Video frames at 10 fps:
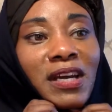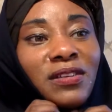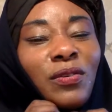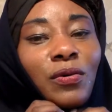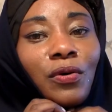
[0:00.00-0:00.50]

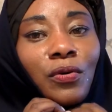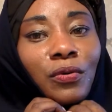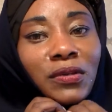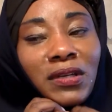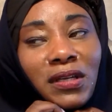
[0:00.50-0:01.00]
I don't
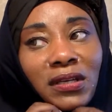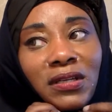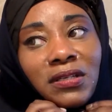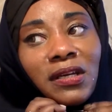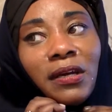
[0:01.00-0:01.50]
own a
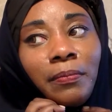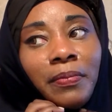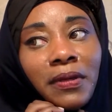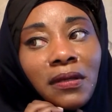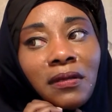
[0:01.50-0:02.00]

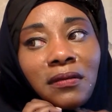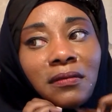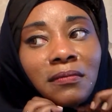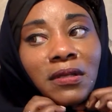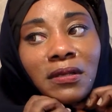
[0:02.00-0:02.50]
hijab
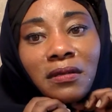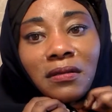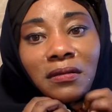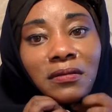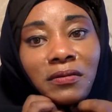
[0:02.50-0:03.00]
pin,
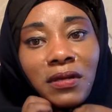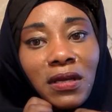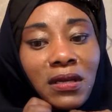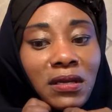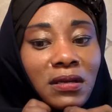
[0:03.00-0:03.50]
but that's
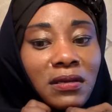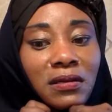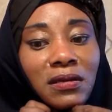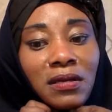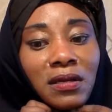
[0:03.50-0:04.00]

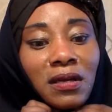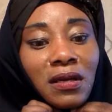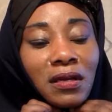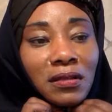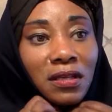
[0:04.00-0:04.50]
okay.
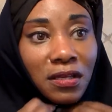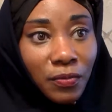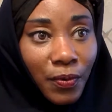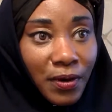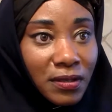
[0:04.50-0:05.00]

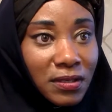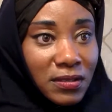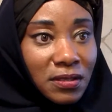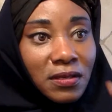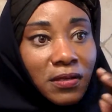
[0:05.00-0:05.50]
These work
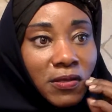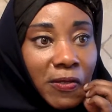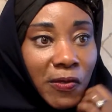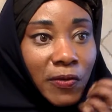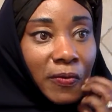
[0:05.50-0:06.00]
just as good
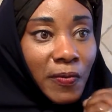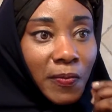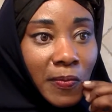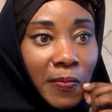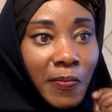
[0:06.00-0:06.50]
too.